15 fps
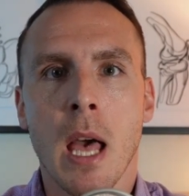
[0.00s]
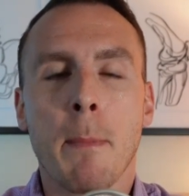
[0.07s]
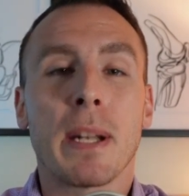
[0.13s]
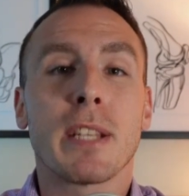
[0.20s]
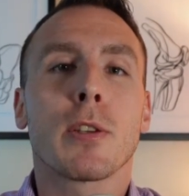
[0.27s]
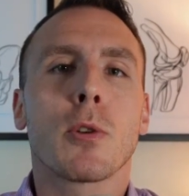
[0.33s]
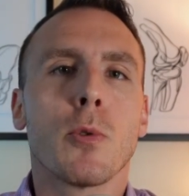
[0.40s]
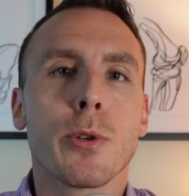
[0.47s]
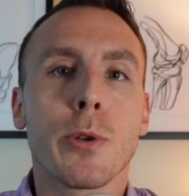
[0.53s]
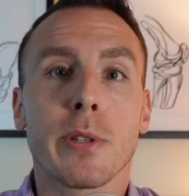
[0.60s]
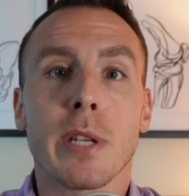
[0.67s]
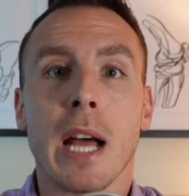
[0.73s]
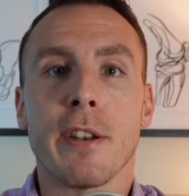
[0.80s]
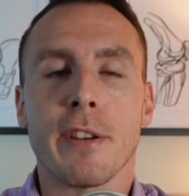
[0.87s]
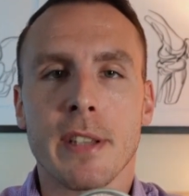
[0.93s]
But it's crucial
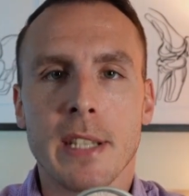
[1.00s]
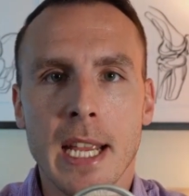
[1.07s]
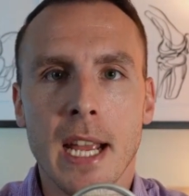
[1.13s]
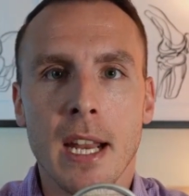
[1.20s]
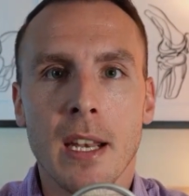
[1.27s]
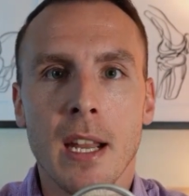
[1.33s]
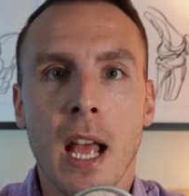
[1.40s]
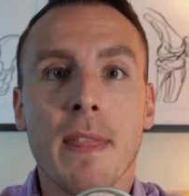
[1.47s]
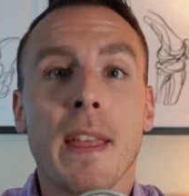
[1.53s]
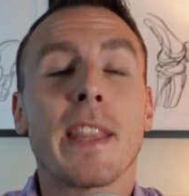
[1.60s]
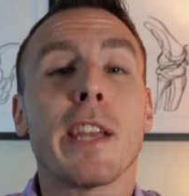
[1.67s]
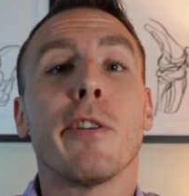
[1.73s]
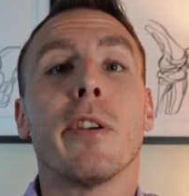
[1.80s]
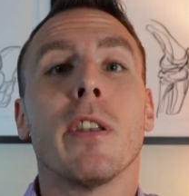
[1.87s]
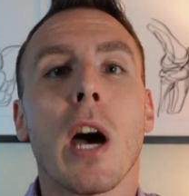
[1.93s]
to understand that
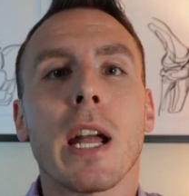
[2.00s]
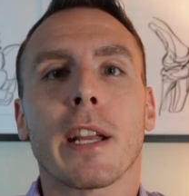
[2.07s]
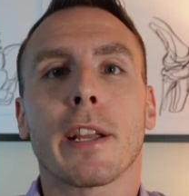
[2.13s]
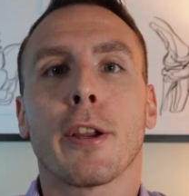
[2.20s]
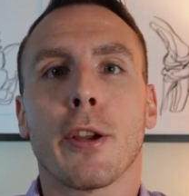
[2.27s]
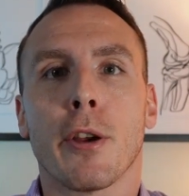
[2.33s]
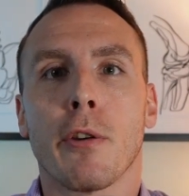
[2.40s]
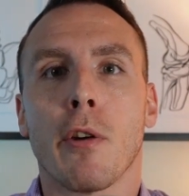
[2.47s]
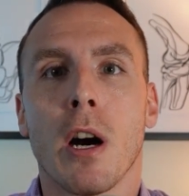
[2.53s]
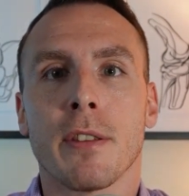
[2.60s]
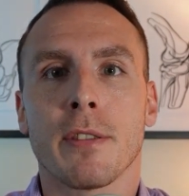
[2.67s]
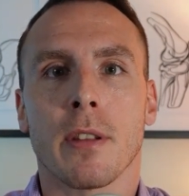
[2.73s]
they are not a cure all